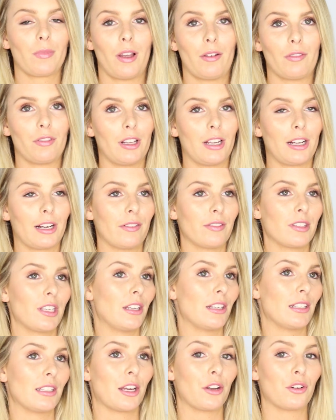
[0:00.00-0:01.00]
I feel like I've
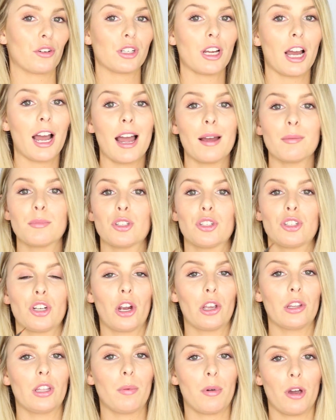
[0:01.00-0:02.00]
said this 100 times,
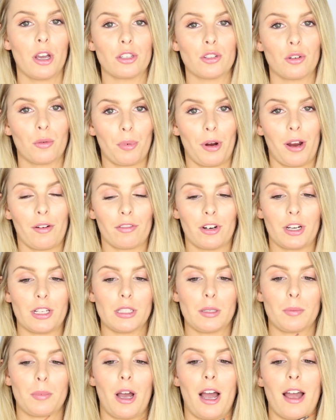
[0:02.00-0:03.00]
totally personal
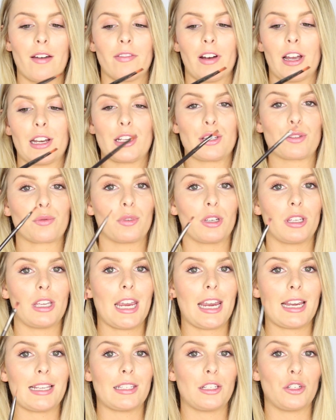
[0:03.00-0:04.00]
preference, but I find this really
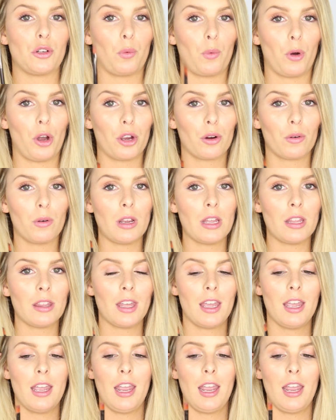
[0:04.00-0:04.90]
easy to work with.